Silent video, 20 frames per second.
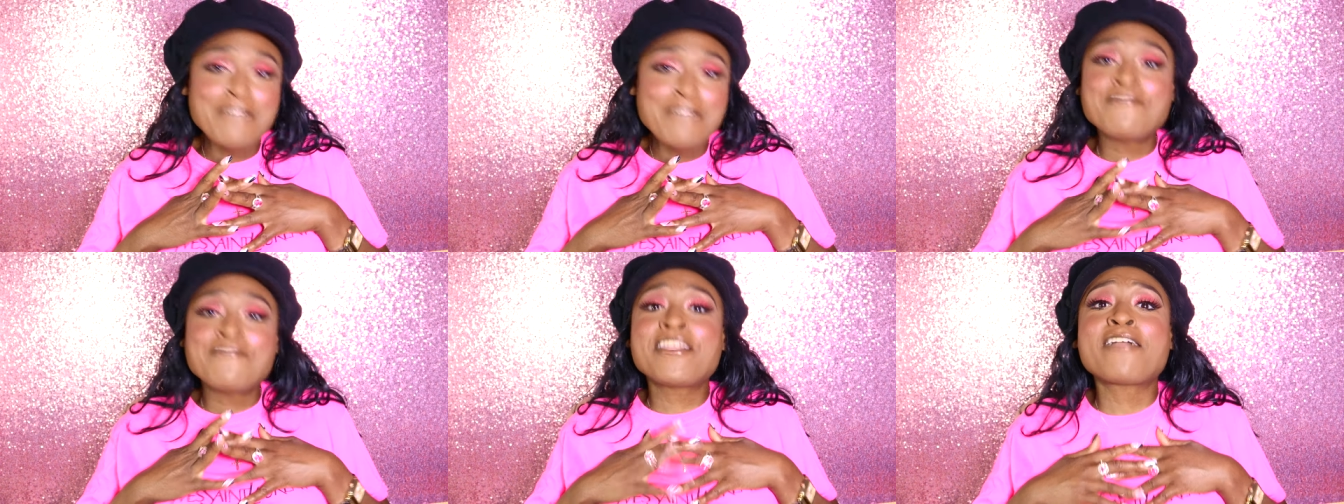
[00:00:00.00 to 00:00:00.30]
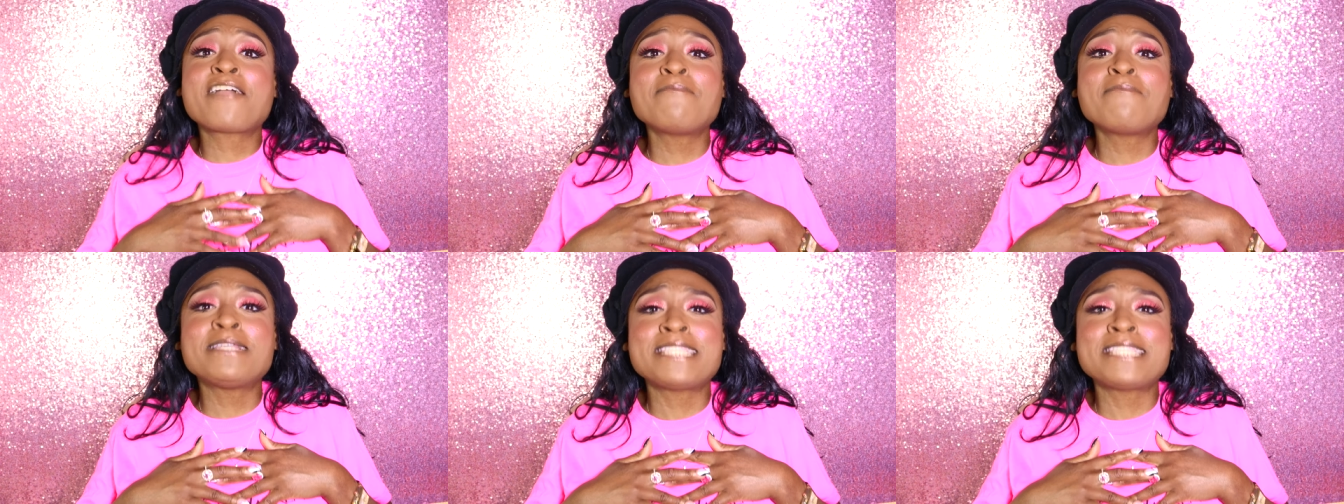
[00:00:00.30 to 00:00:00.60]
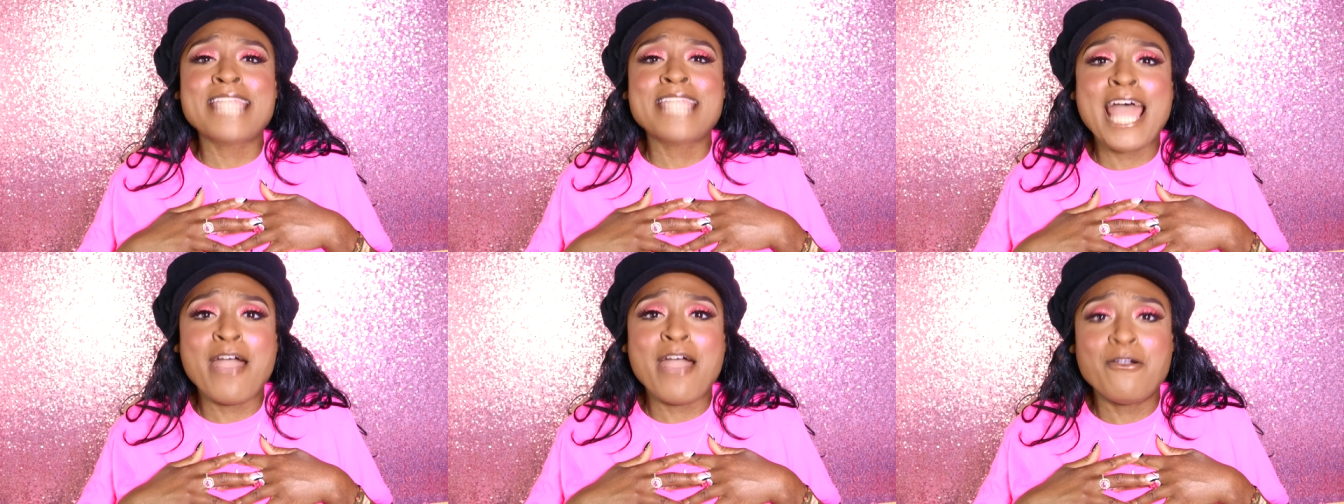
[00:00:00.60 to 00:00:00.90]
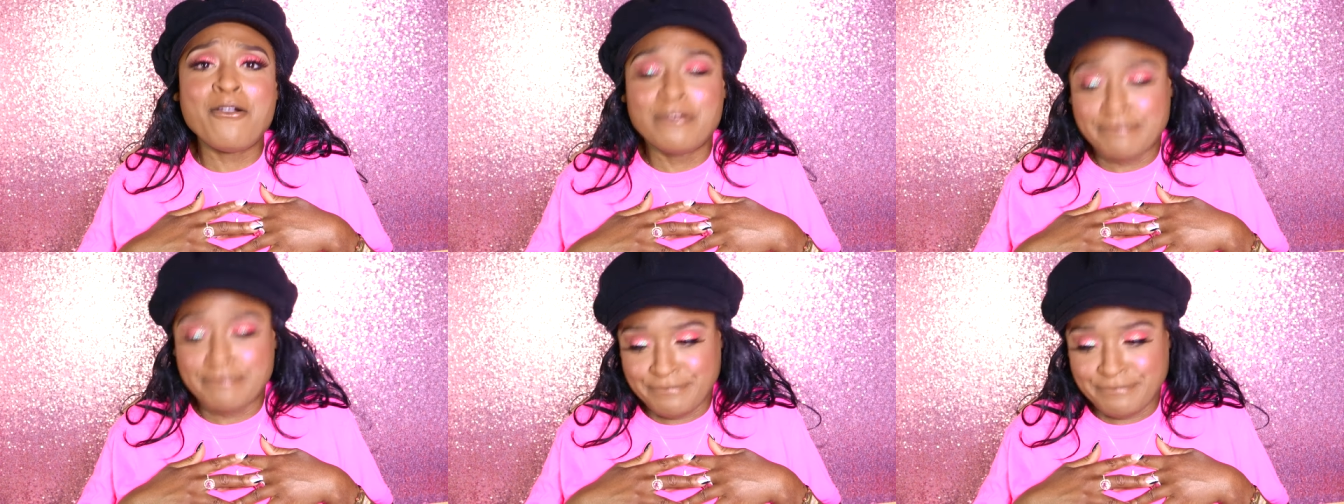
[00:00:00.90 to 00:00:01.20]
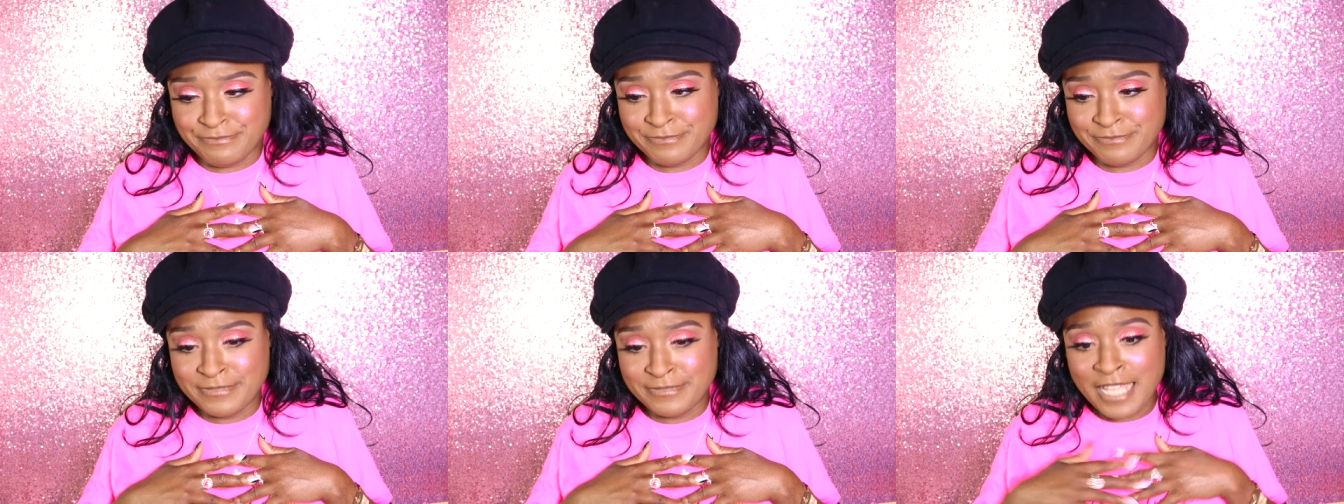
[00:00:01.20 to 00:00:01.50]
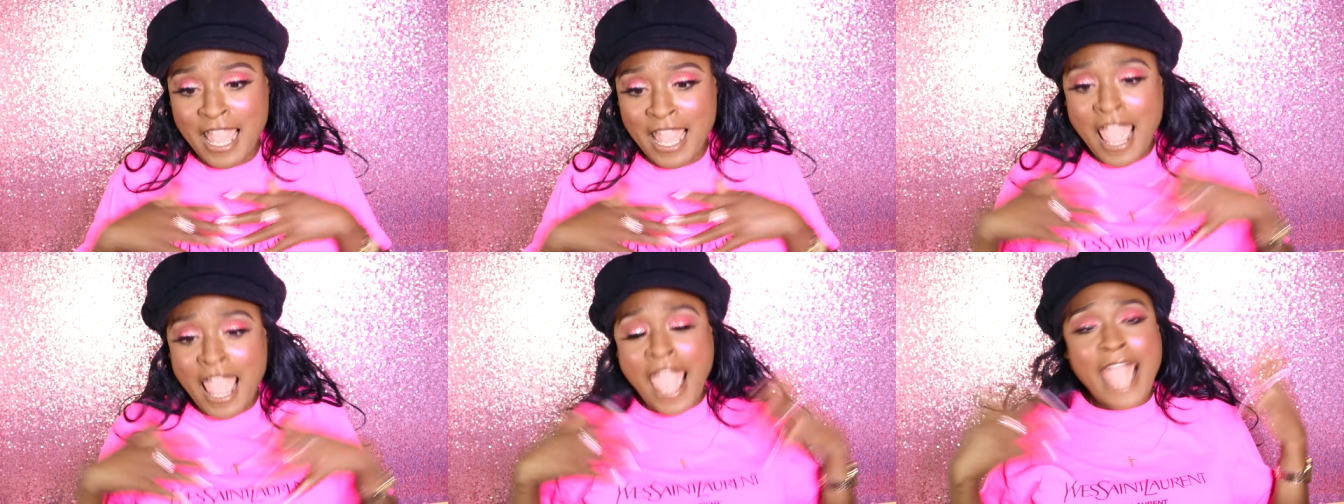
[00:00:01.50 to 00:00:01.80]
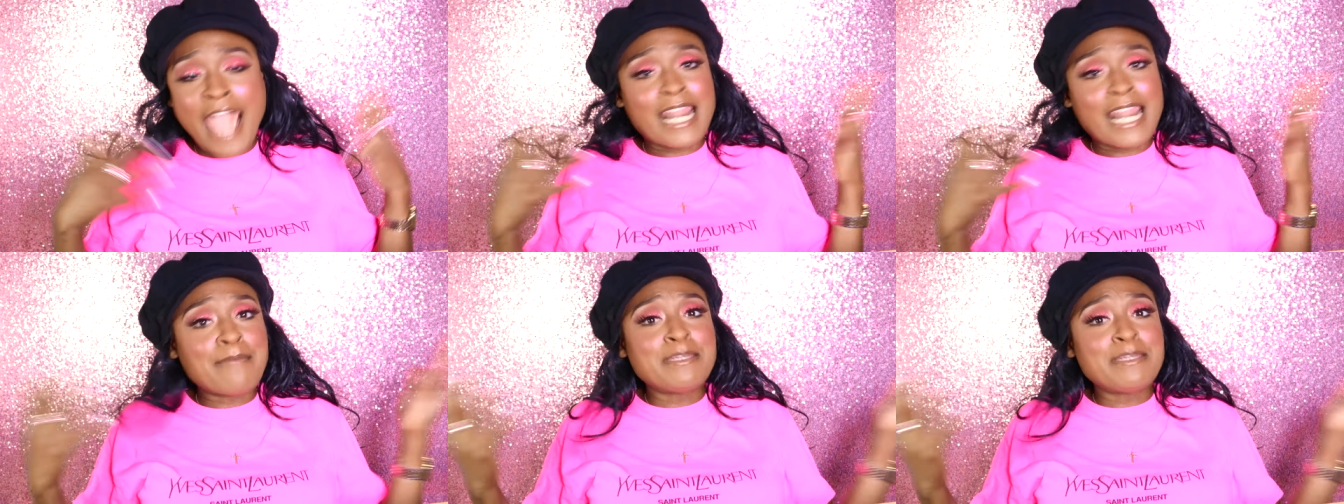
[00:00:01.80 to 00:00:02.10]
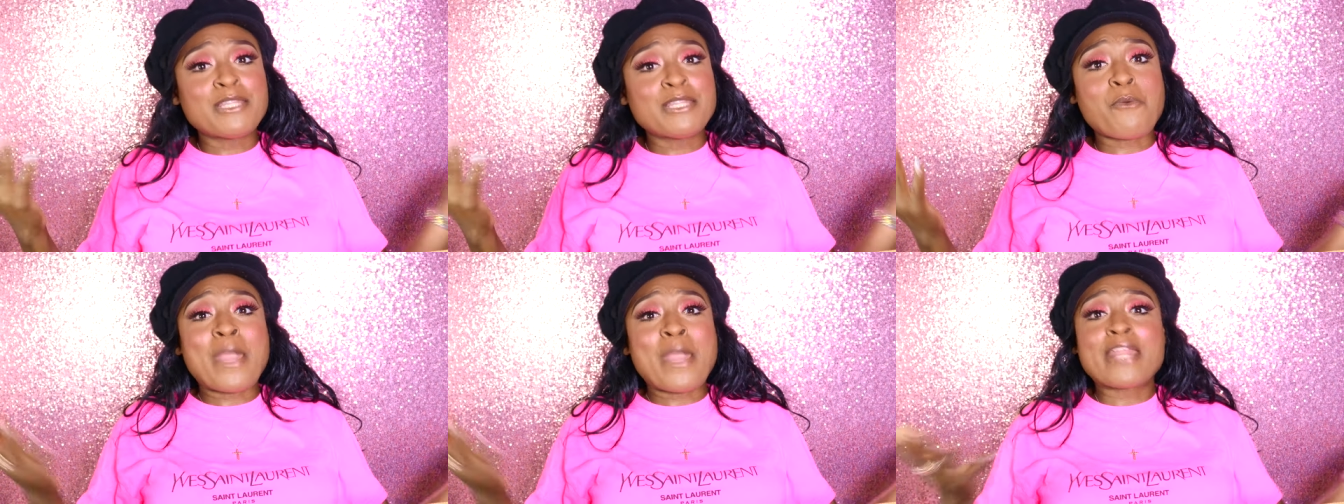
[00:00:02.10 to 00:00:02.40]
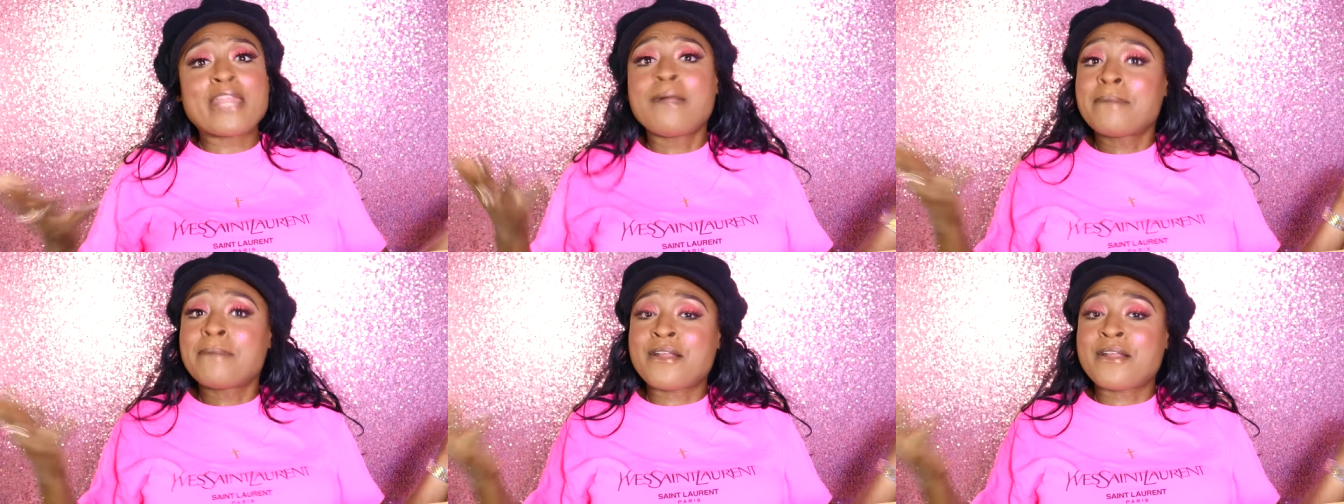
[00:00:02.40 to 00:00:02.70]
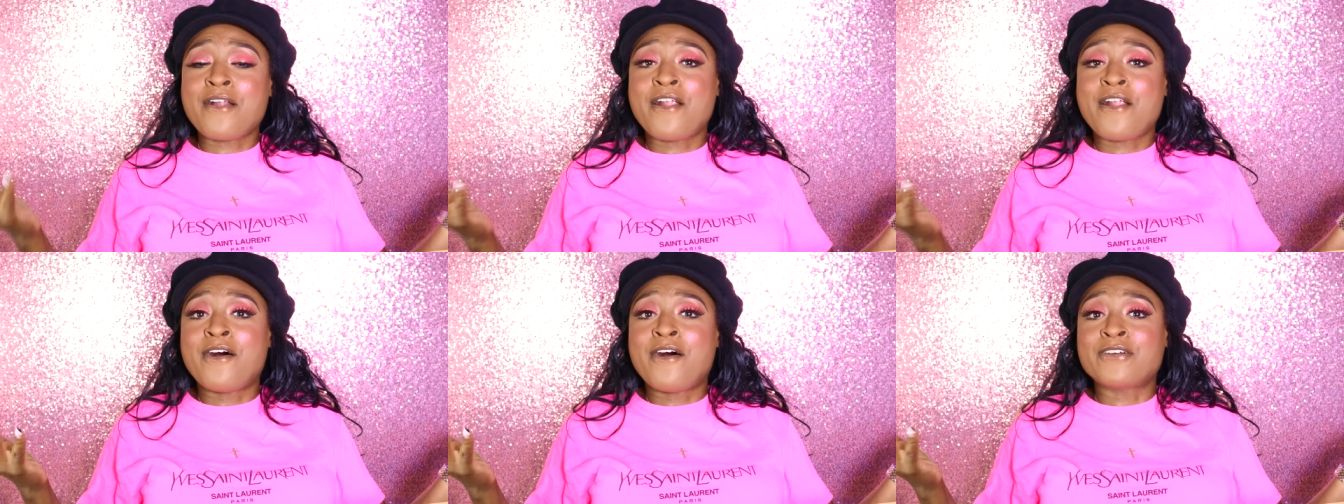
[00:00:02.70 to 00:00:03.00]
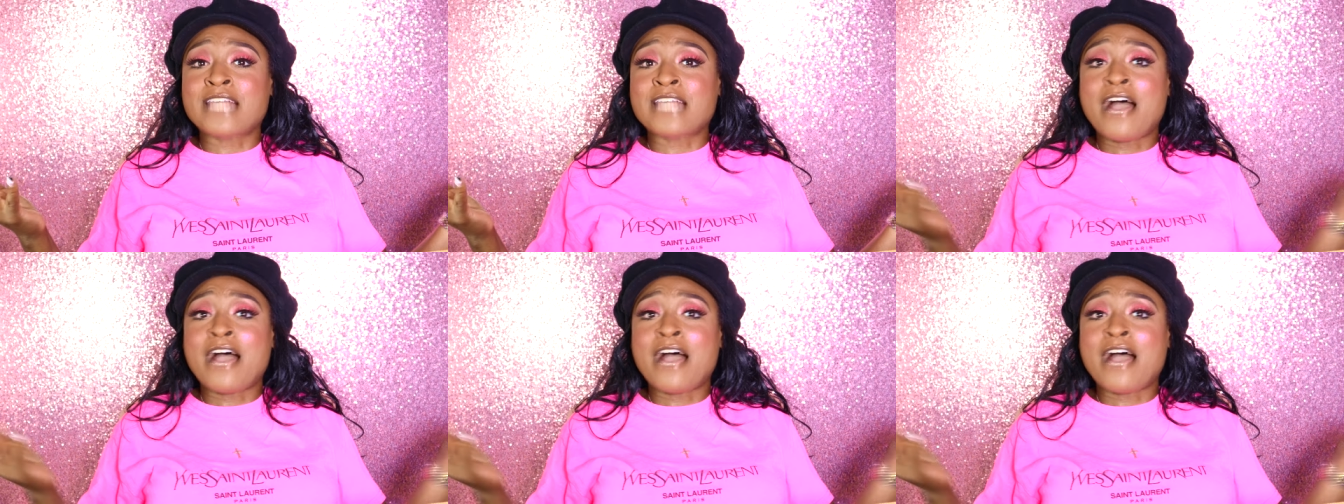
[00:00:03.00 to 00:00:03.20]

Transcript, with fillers: Fear missing out. And I mean, the way them girls,